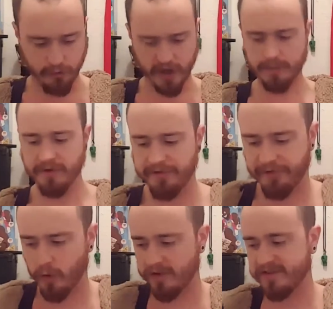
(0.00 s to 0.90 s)
incredibly
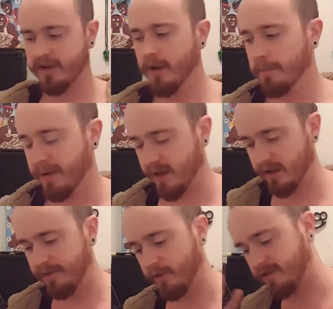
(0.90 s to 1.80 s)
forced
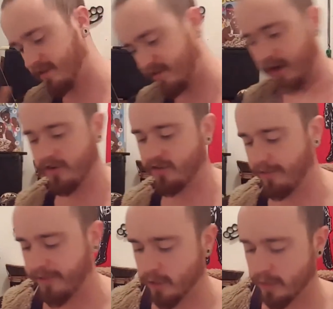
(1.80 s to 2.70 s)
Bayley versus
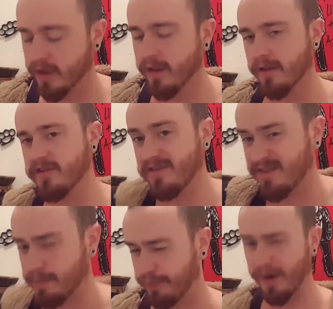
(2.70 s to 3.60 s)
Sasha feud that
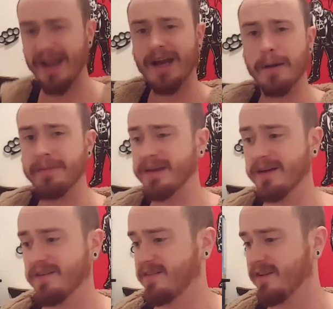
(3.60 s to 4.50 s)
just sprang up
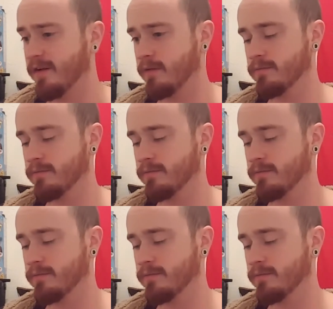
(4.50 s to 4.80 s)
because